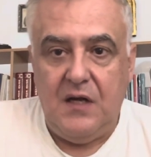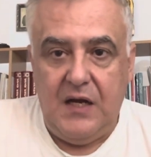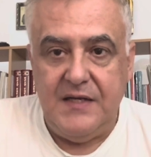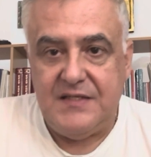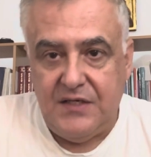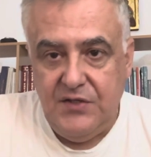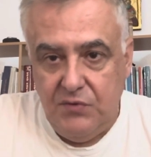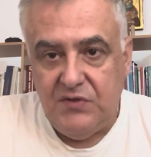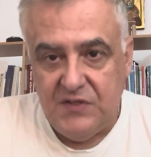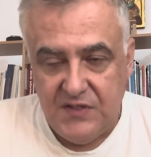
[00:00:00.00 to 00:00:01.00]
Isaac
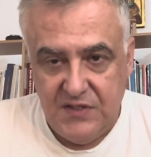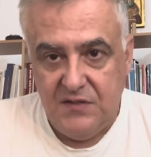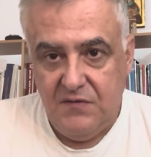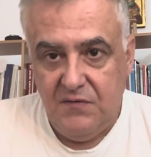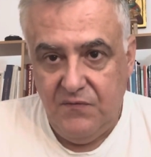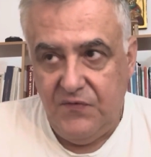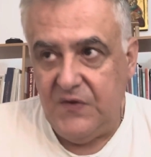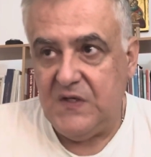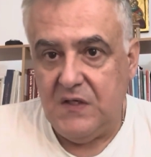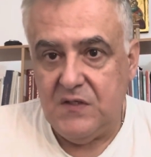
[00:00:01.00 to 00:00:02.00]
Newton's
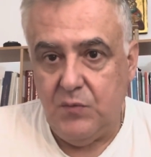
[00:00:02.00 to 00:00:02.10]
physics,